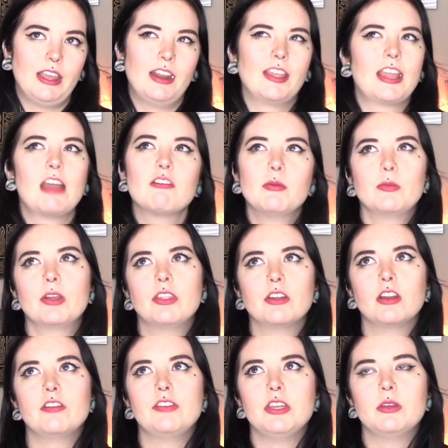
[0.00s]
And like I remember in their
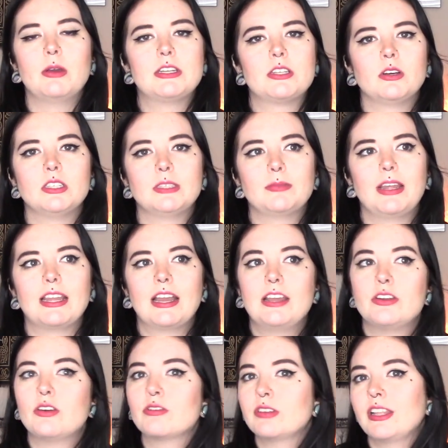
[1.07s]
review, I told them like I
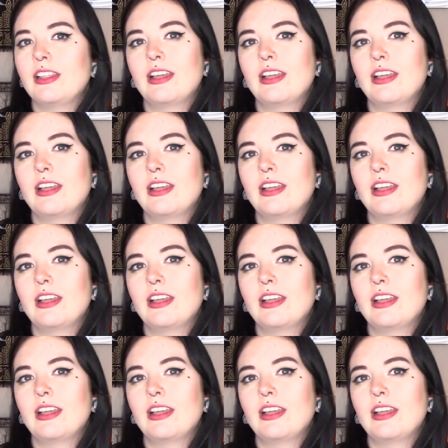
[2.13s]
don't really